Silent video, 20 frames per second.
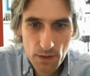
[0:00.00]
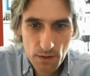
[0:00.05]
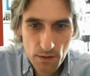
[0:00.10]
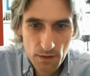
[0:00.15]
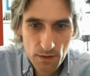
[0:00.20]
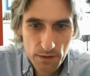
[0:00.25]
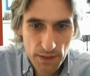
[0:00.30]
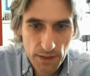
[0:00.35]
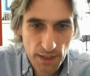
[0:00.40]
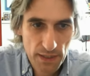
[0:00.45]

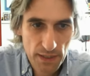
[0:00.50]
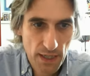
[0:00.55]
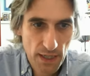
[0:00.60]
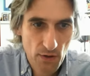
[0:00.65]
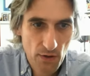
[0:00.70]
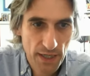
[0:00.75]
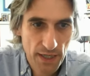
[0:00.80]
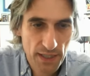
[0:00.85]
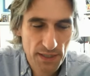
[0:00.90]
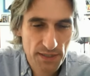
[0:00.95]
Okay, now
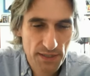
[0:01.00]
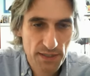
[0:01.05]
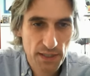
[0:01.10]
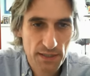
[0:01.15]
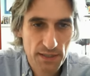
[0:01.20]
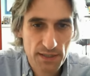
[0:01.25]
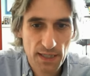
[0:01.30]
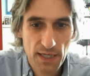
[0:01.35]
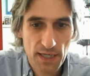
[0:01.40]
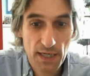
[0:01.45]

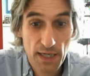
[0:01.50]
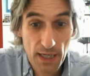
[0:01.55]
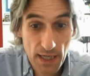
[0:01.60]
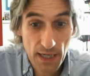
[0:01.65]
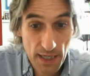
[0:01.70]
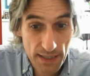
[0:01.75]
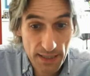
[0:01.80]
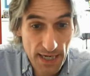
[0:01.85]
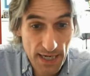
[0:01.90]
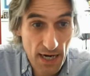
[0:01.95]
a6,
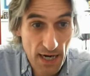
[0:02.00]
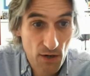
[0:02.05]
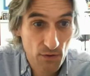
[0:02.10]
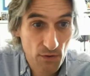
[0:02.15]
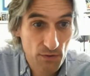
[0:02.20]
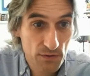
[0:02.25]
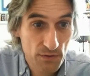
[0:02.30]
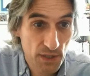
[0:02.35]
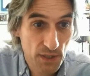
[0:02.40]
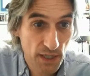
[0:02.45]
and
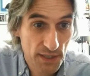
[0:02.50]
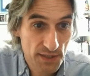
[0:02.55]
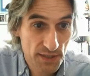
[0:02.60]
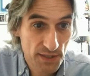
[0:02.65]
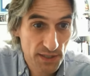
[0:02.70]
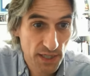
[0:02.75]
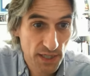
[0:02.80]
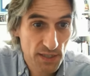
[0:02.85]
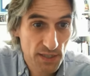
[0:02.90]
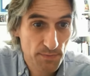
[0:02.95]
now knight
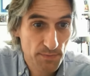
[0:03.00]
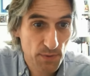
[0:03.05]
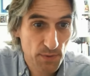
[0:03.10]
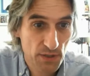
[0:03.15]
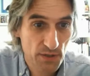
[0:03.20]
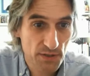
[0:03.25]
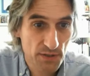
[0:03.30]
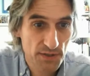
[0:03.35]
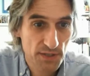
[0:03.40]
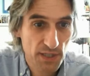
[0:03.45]
c8,
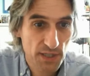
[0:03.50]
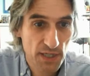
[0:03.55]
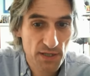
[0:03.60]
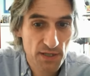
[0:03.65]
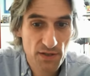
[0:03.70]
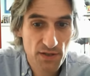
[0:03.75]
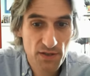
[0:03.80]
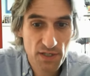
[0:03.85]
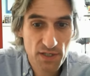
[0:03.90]
because in this